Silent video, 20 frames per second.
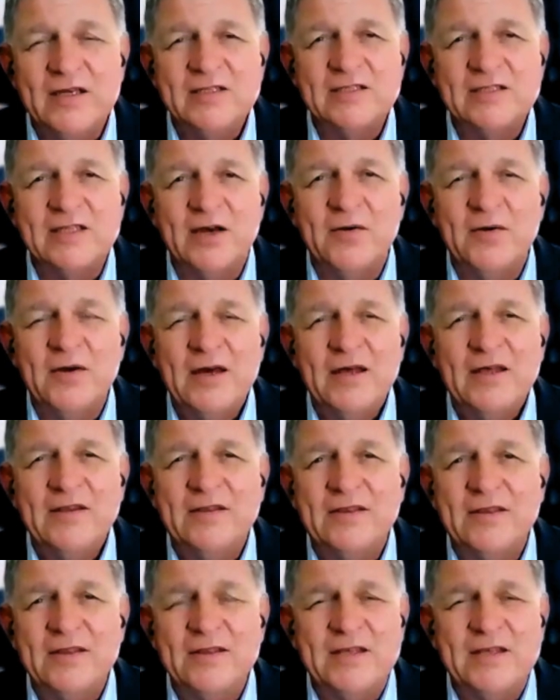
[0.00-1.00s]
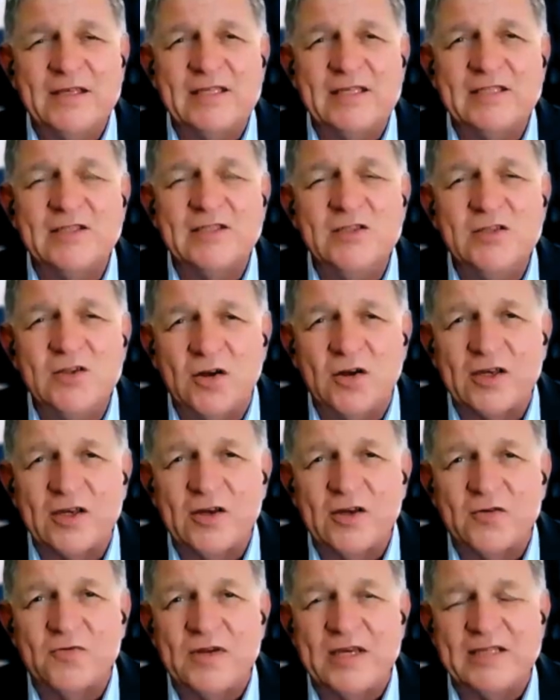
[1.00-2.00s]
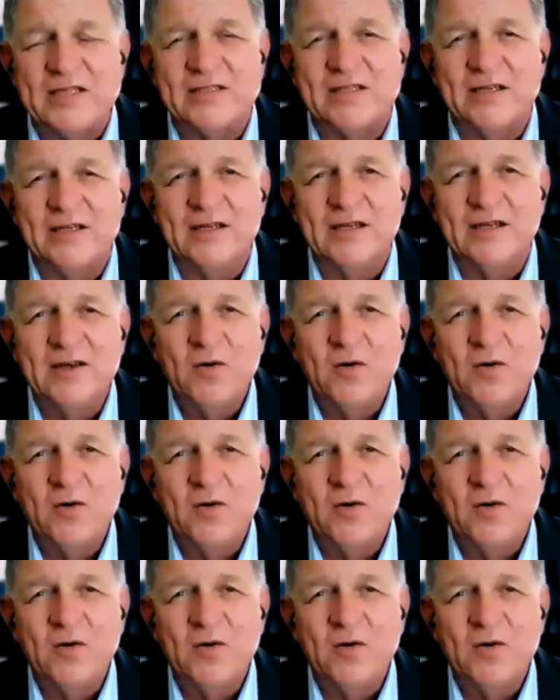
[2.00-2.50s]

So this is not a good reason